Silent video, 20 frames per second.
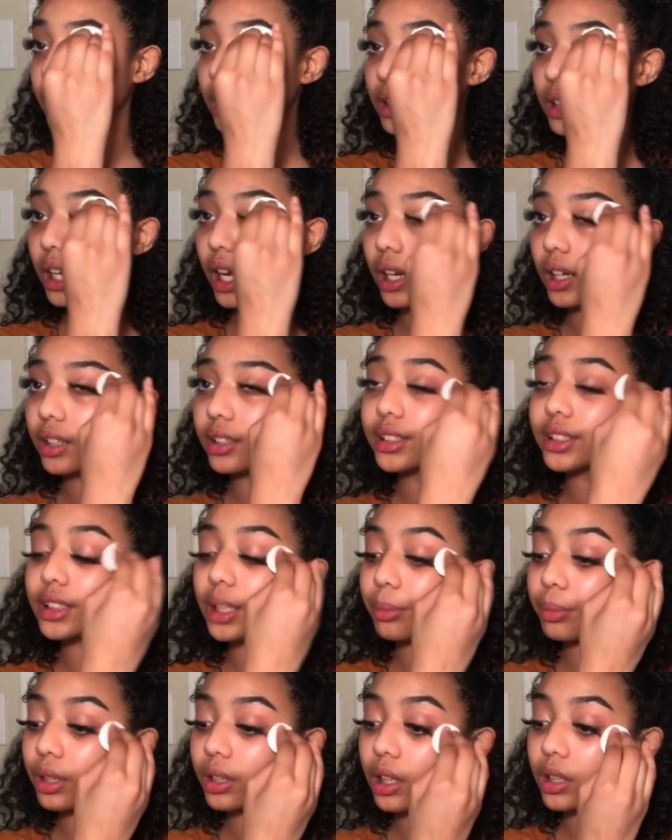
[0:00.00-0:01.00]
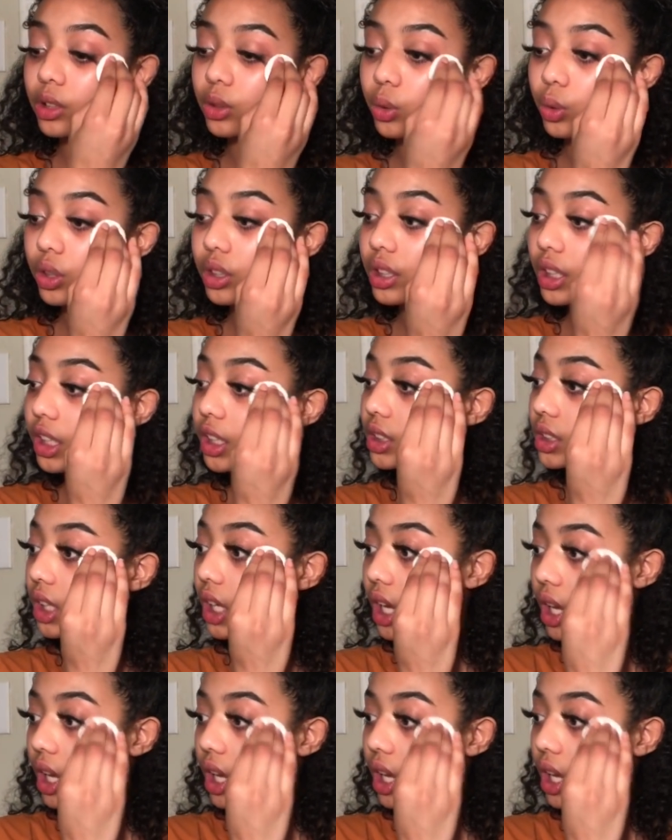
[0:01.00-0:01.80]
It kind of does the same thing that the toner does,